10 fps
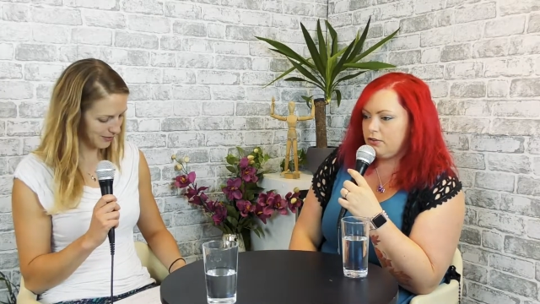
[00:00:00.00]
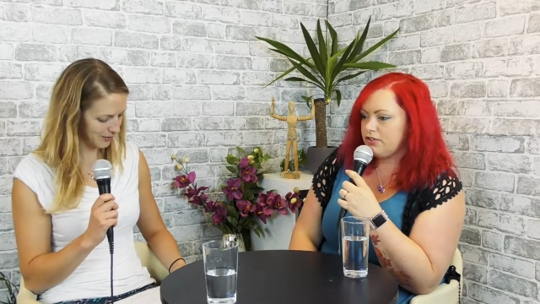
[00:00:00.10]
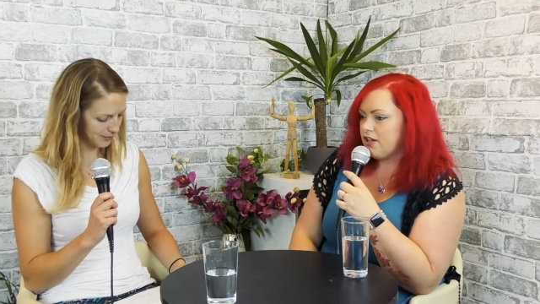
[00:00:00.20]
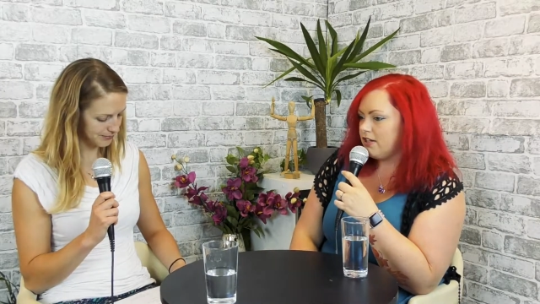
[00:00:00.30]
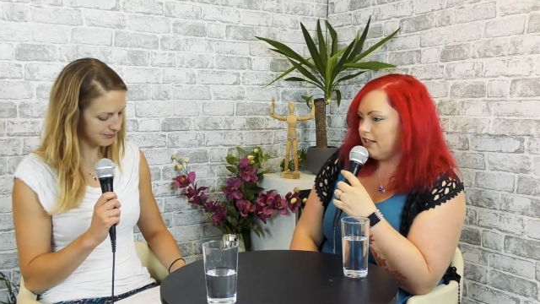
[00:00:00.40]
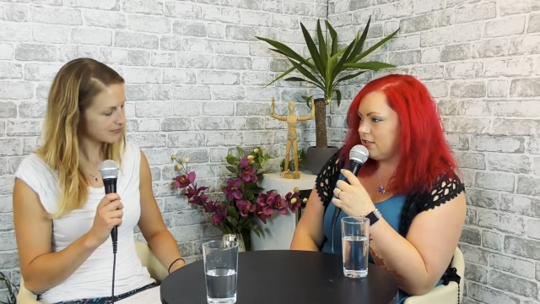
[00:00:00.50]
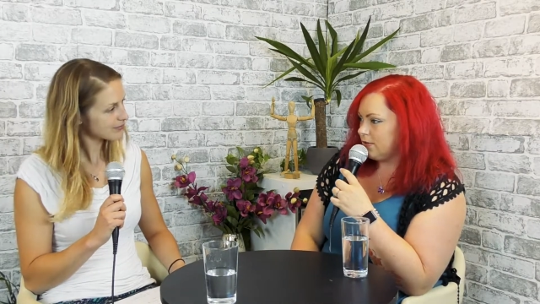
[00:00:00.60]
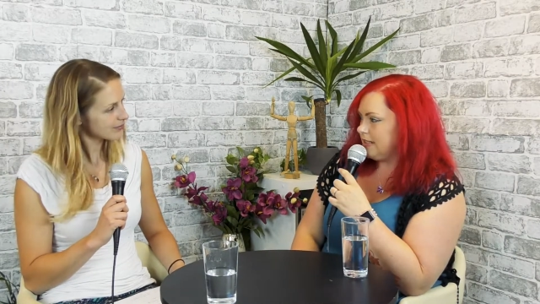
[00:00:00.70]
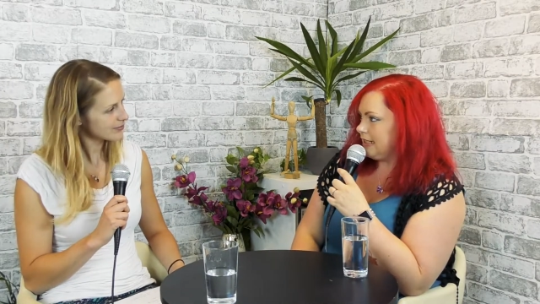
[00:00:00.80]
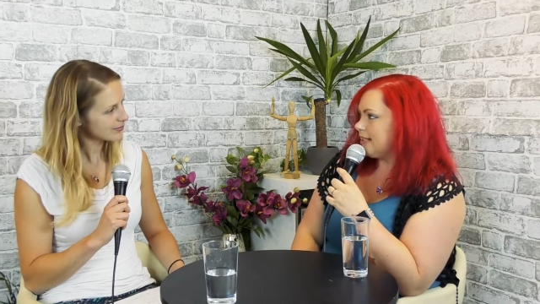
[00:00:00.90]
Speaker 1: Not turning
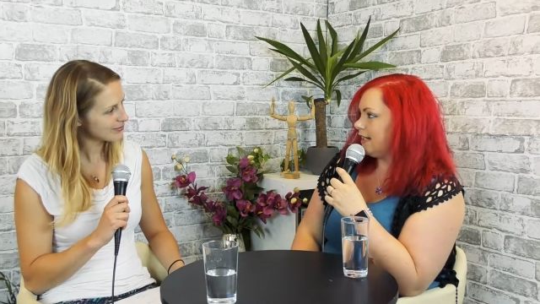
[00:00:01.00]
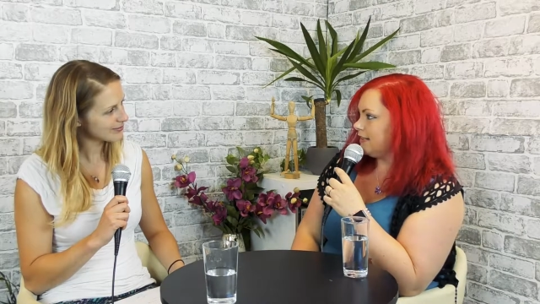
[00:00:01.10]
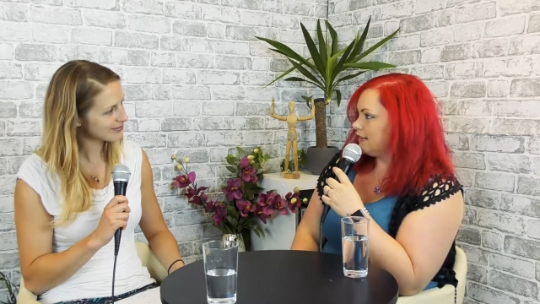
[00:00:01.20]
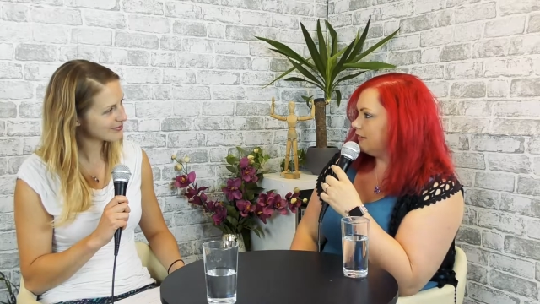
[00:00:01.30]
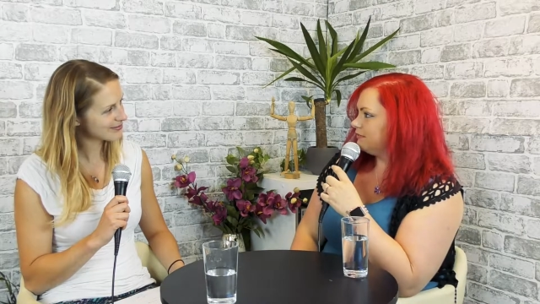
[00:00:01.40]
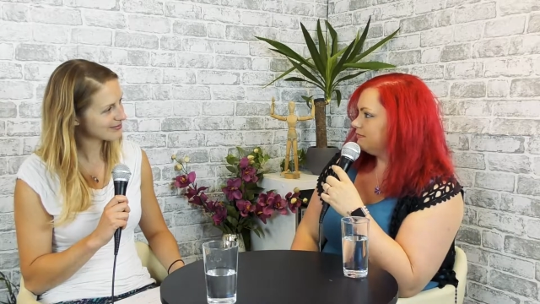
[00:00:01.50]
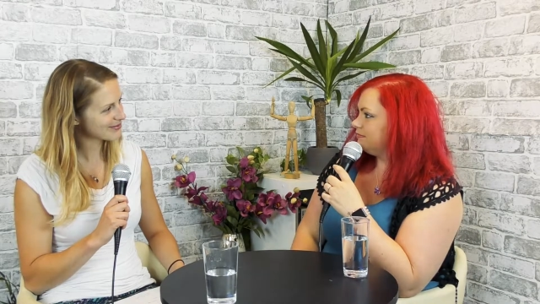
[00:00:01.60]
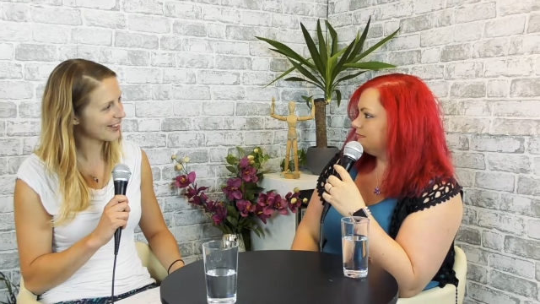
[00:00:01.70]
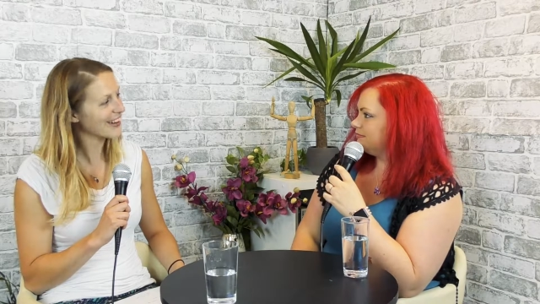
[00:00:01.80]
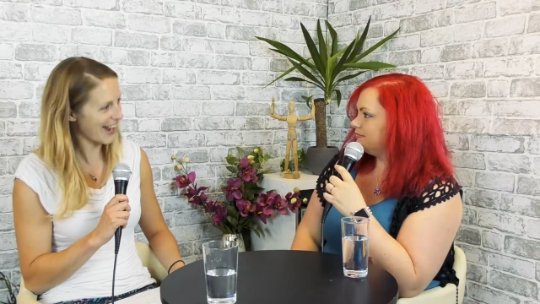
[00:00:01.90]
into a dictator.
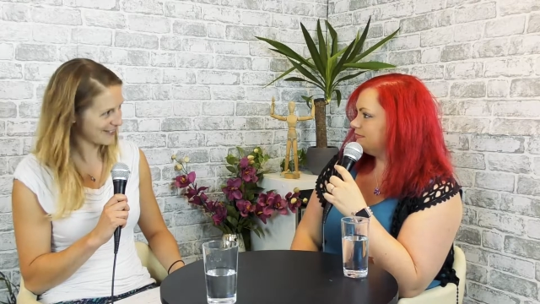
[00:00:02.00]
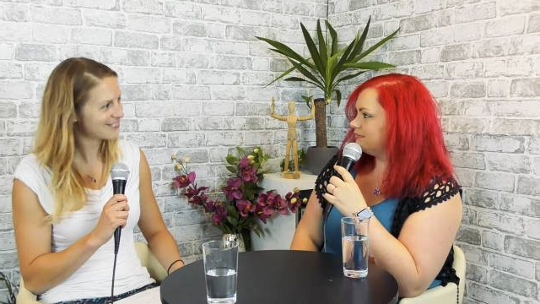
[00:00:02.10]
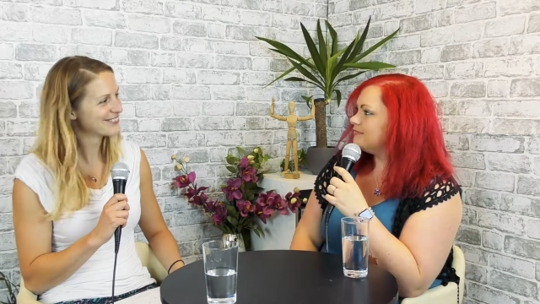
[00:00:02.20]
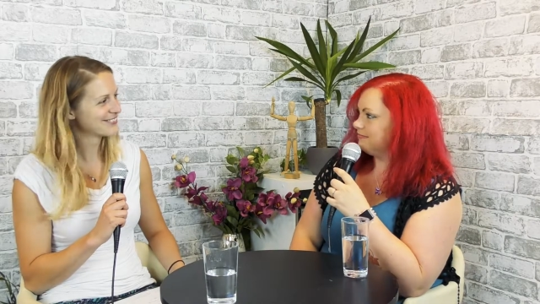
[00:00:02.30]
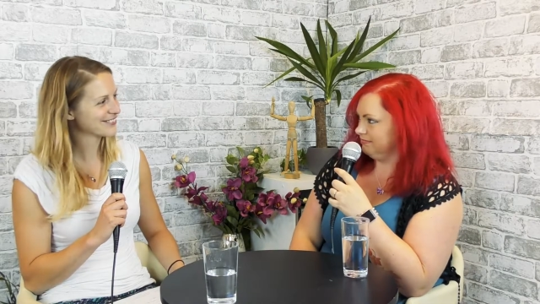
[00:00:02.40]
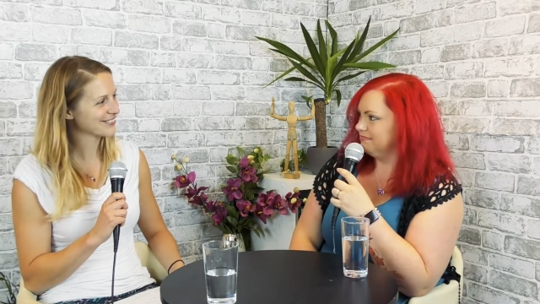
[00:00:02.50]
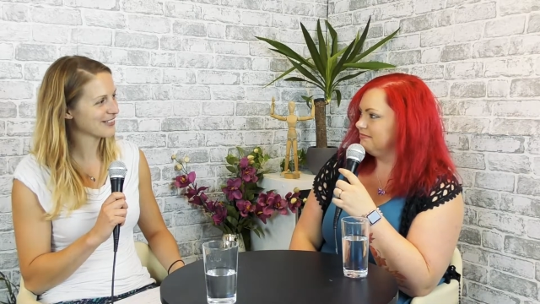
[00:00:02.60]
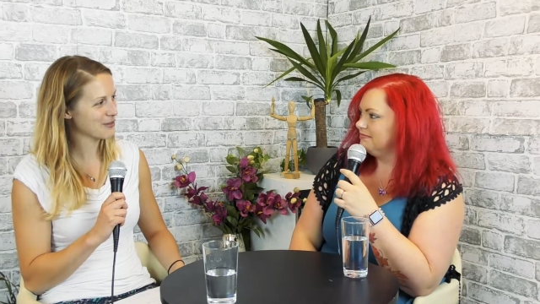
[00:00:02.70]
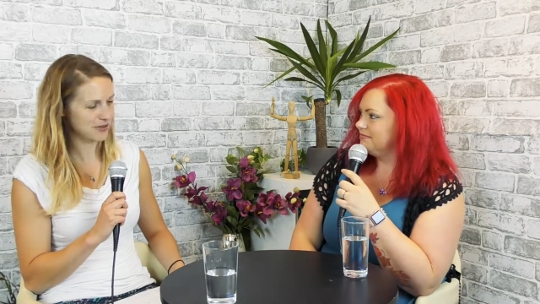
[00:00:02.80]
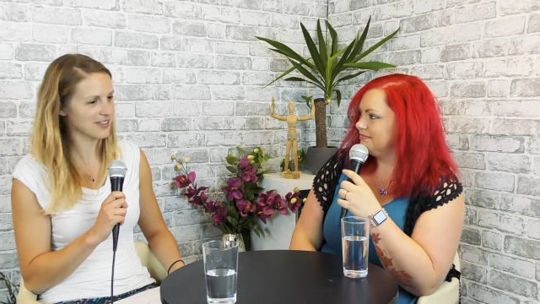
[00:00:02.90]
Speaker 2: Okay. Hmm.
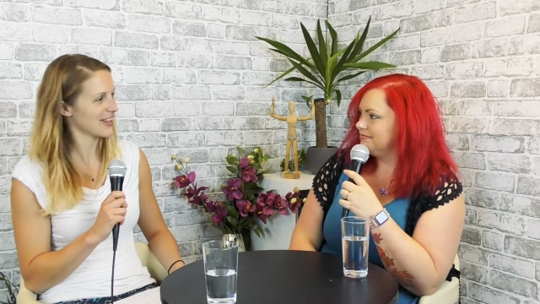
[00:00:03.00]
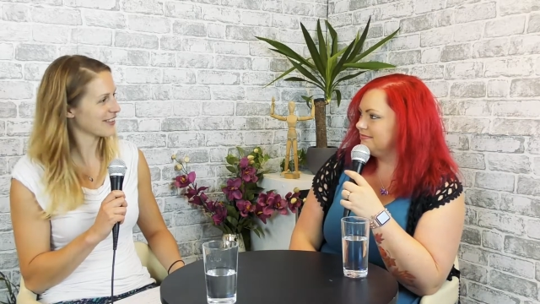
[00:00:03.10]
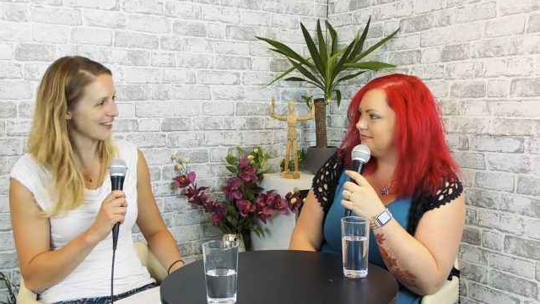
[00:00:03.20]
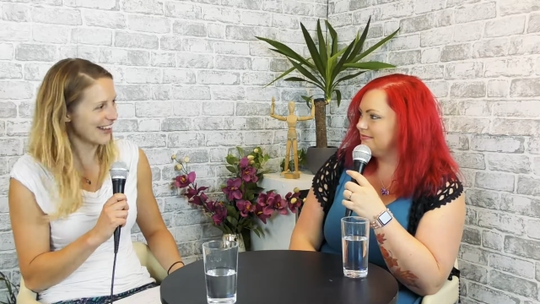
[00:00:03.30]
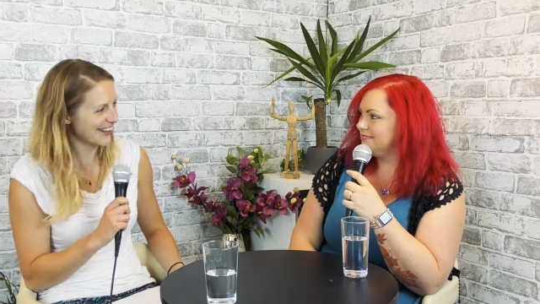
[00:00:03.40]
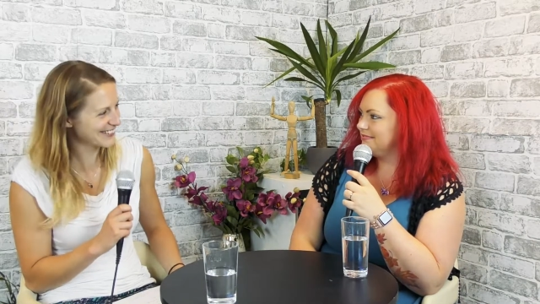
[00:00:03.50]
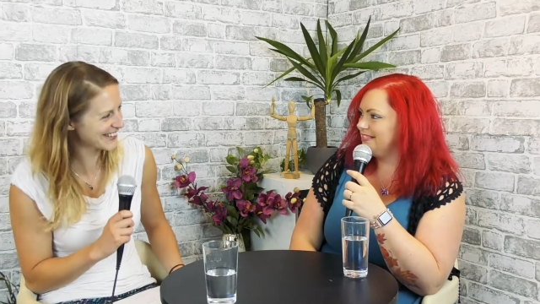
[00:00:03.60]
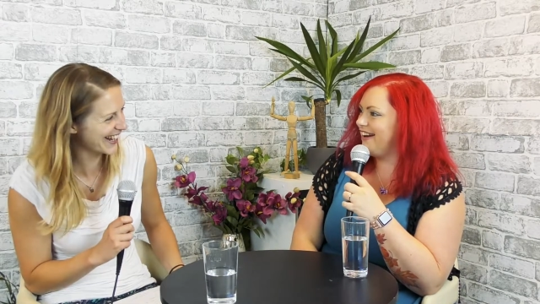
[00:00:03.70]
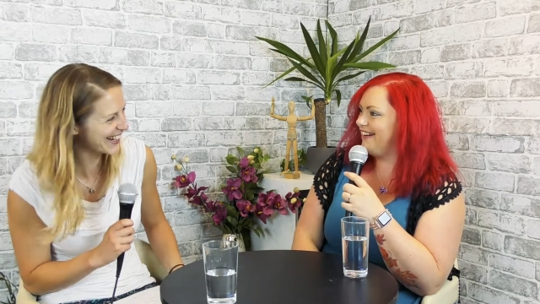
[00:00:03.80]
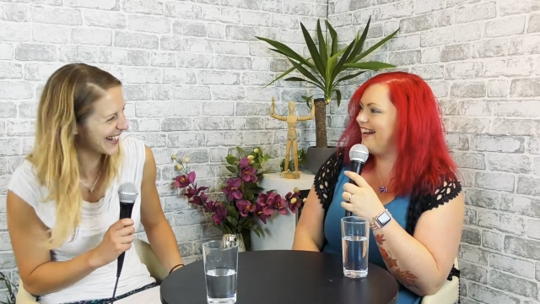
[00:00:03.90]
So we can say something else.
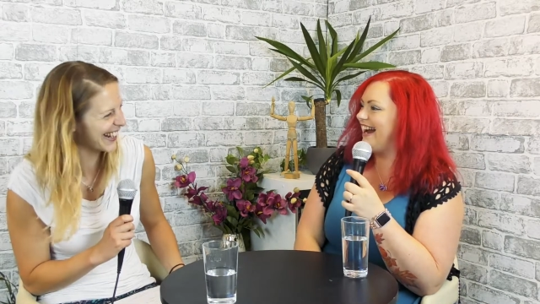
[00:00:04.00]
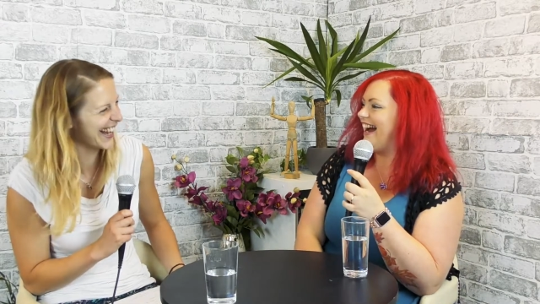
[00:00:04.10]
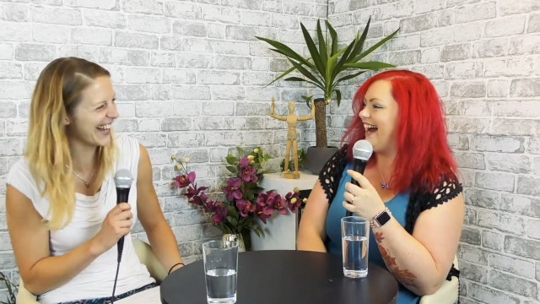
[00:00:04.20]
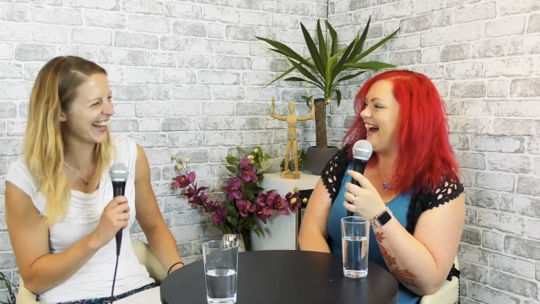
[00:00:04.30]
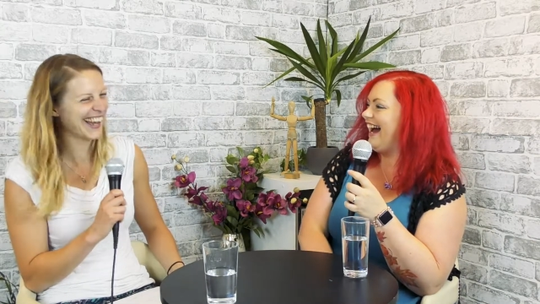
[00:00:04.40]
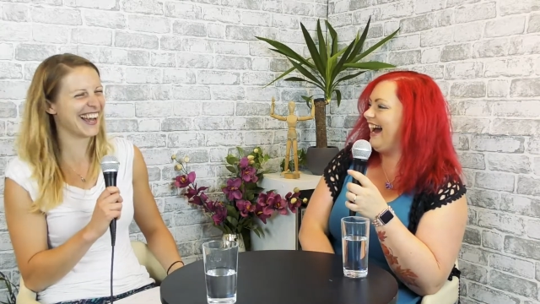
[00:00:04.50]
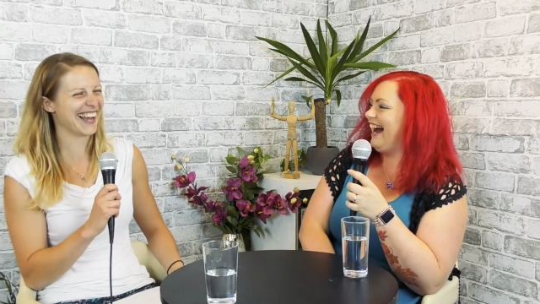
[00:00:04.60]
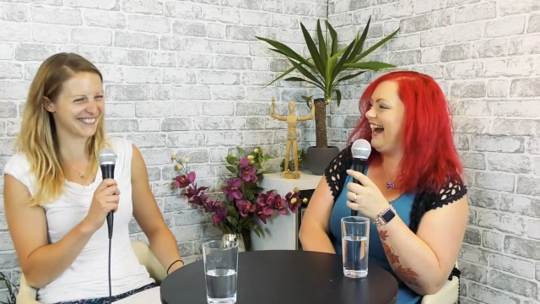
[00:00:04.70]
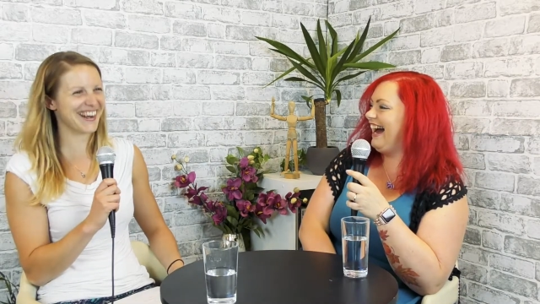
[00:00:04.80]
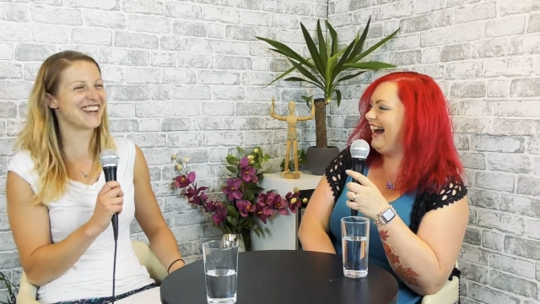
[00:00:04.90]
No.
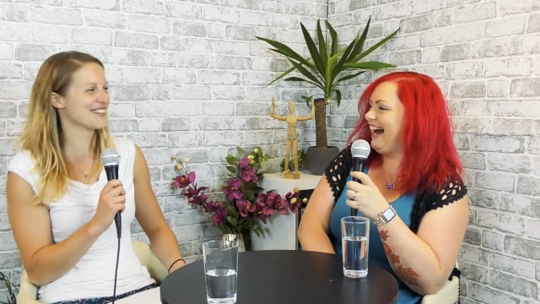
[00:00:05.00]
but